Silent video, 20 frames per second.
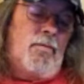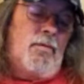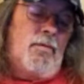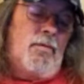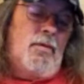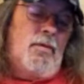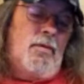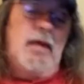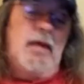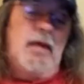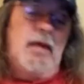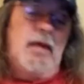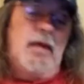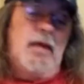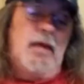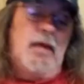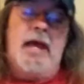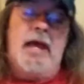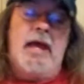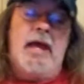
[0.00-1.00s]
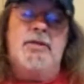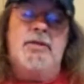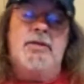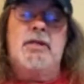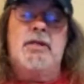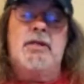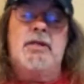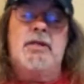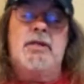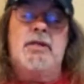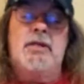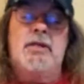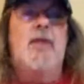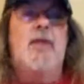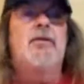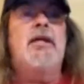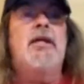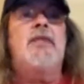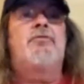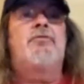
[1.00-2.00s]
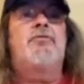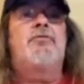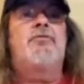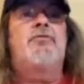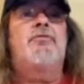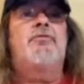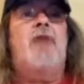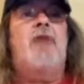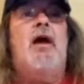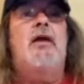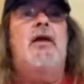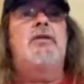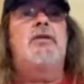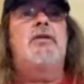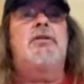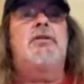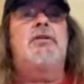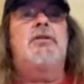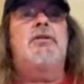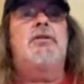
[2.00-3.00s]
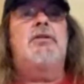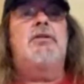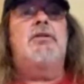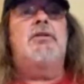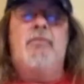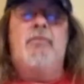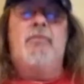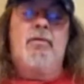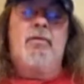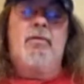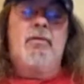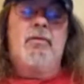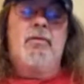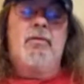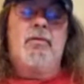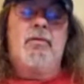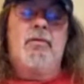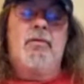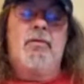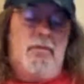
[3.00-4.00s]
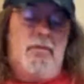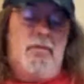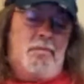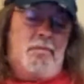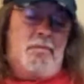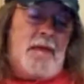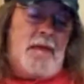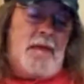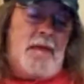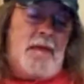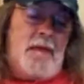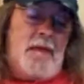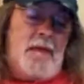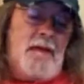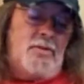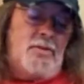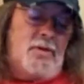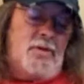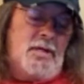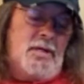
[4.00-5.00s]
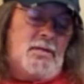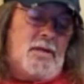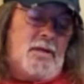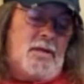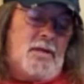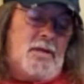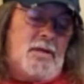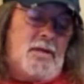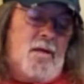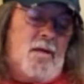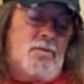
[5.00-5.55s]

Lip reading: Yeah, Dagenhill's done gone to eating flowers and pine tree cones.